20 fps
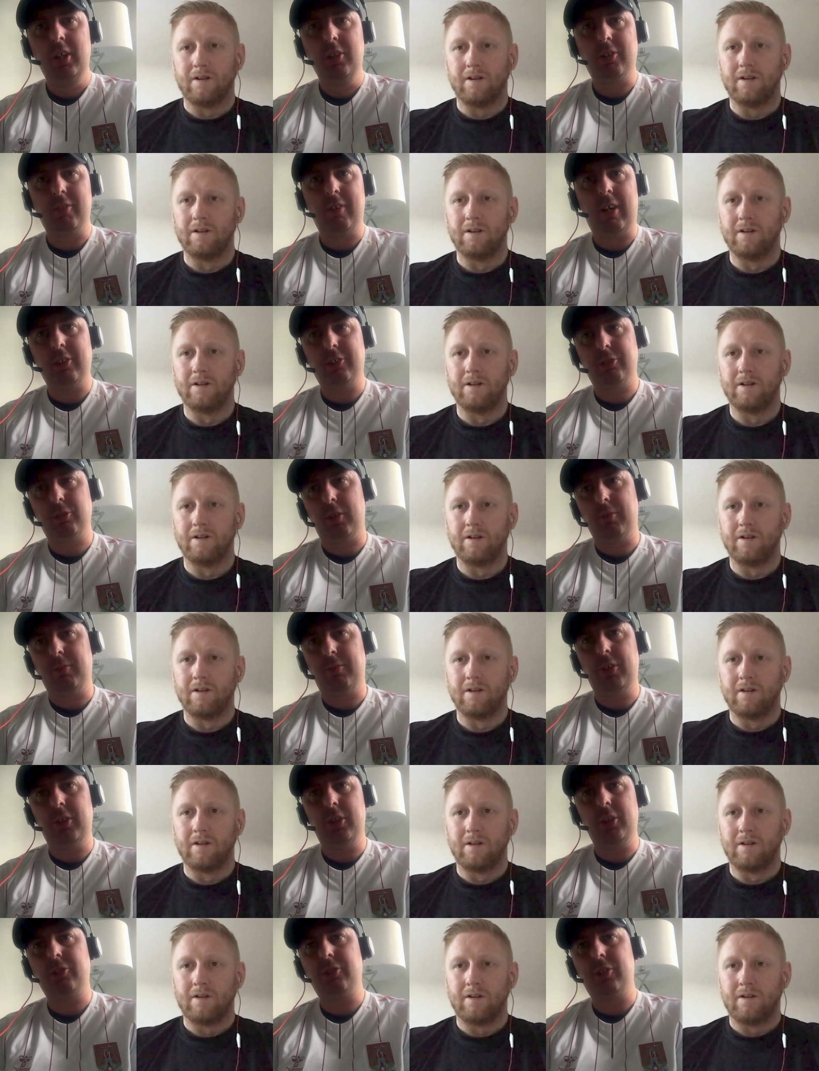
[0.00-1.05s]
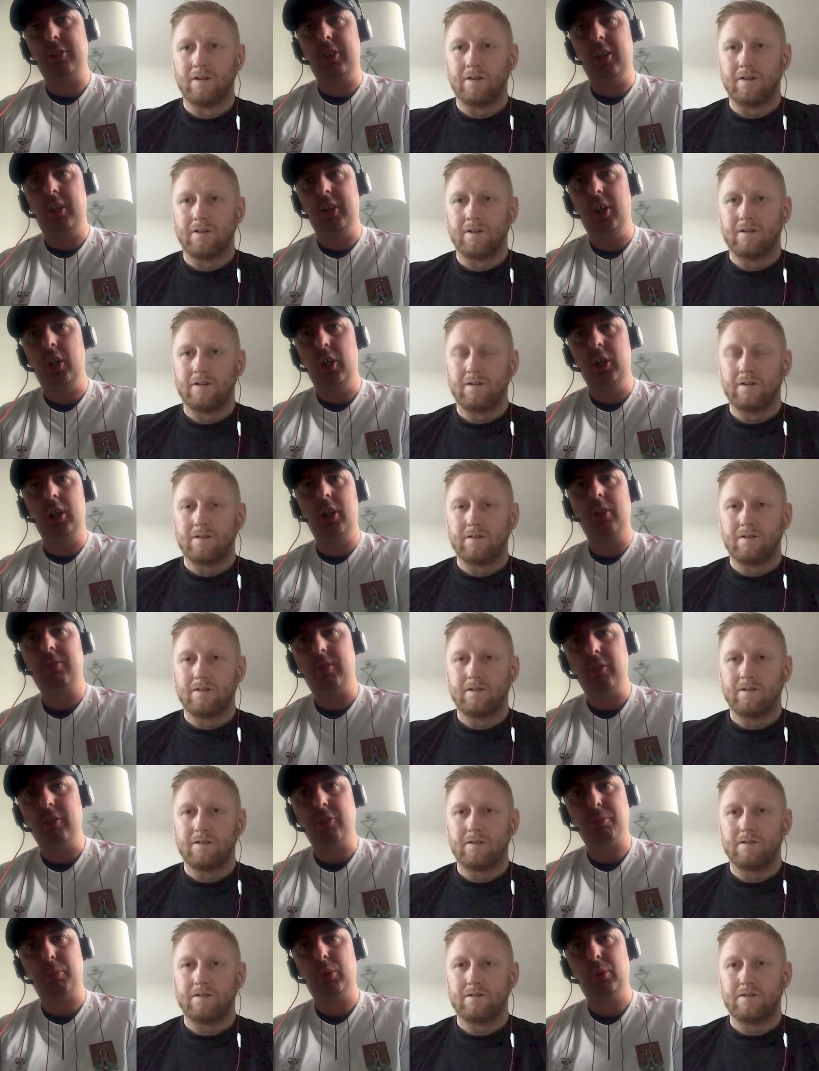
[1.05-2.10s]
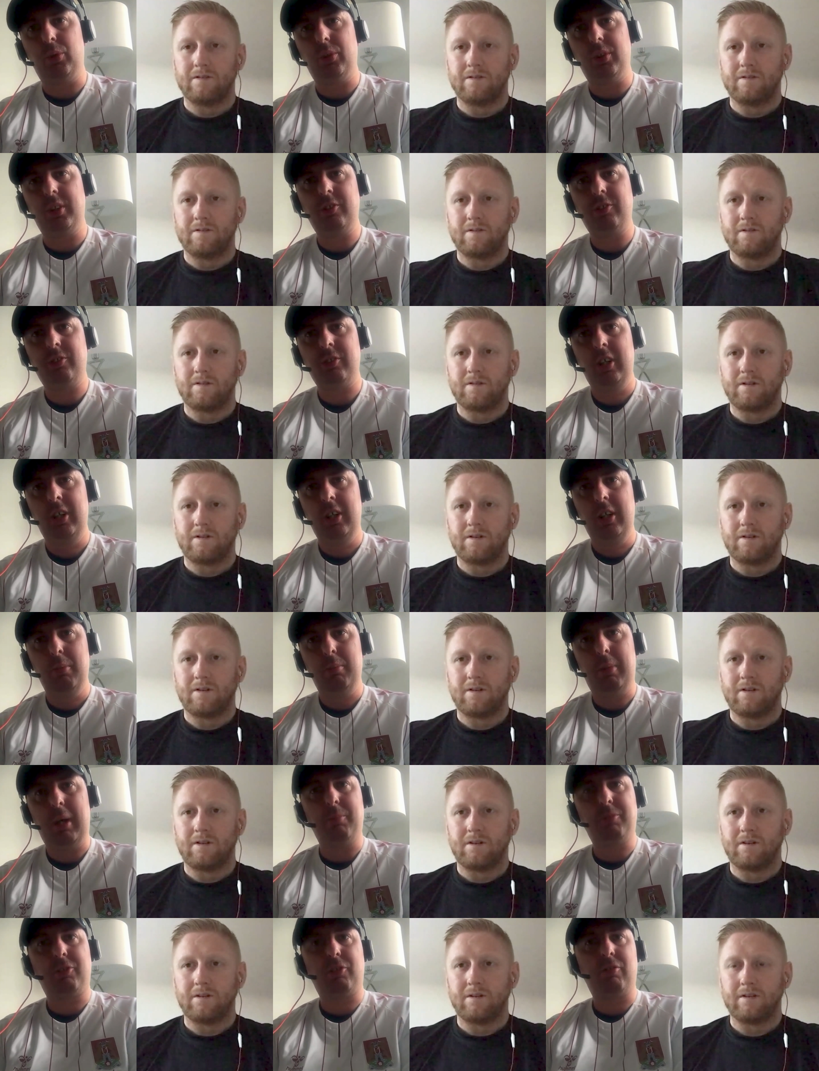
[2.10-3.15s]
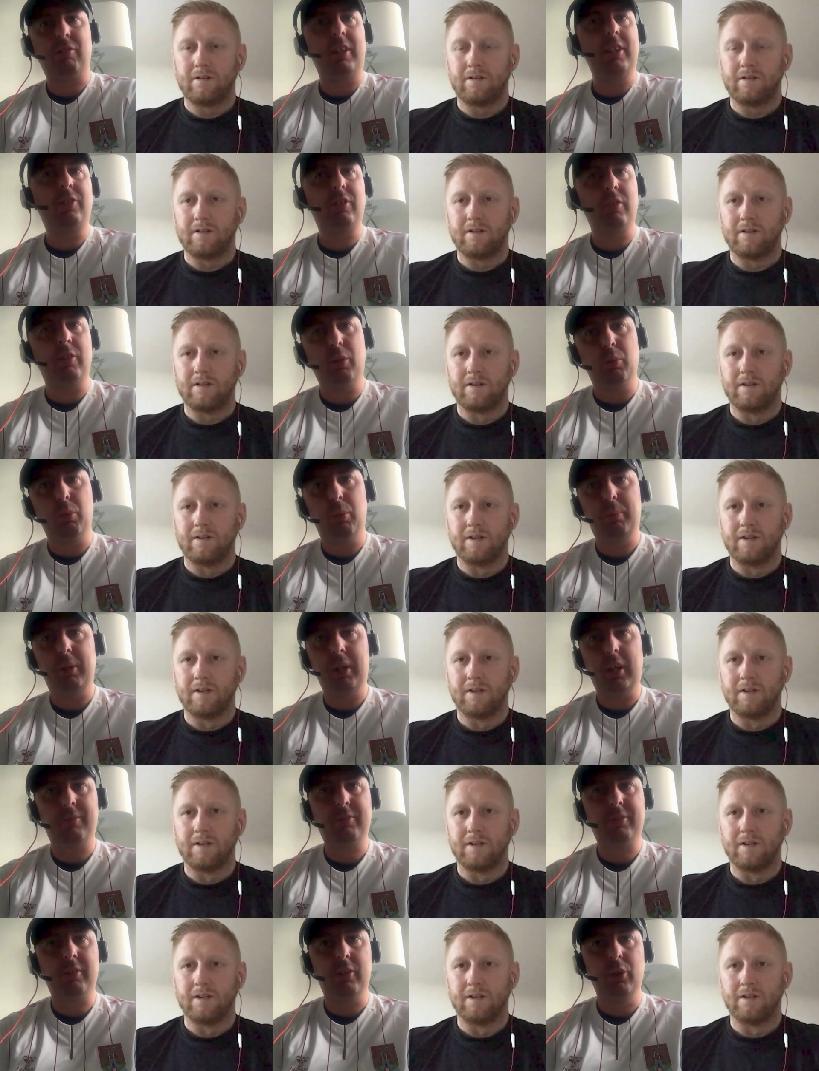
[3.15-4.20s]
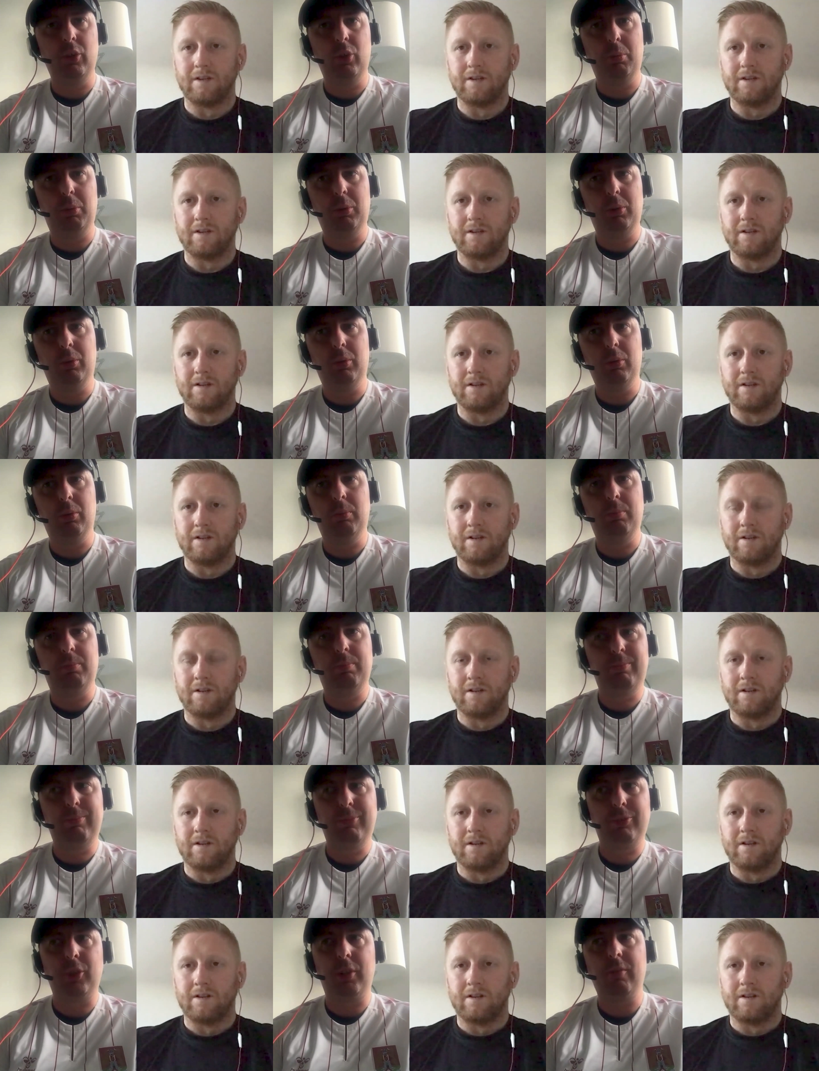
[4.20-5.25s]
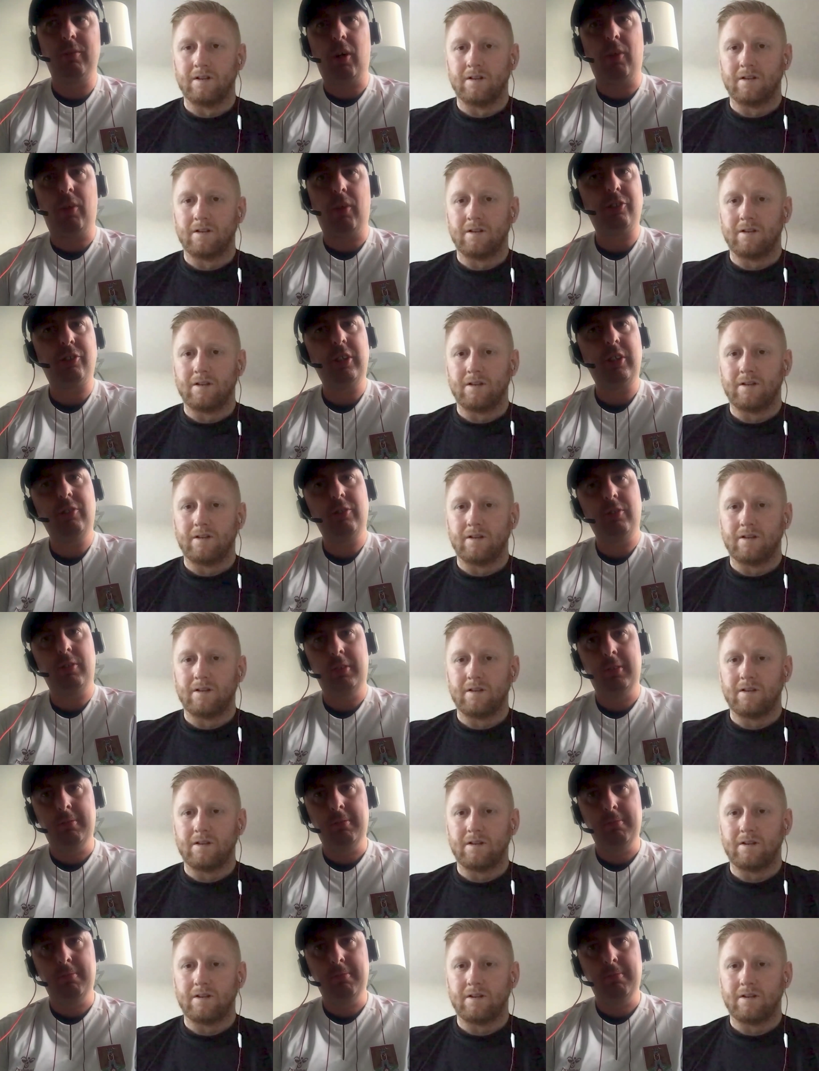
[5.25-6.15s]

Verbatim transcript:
Speaker 1: So that sort of thirst and, and hunger for the sport is perhaps greater, and it would be after a normal sort of off season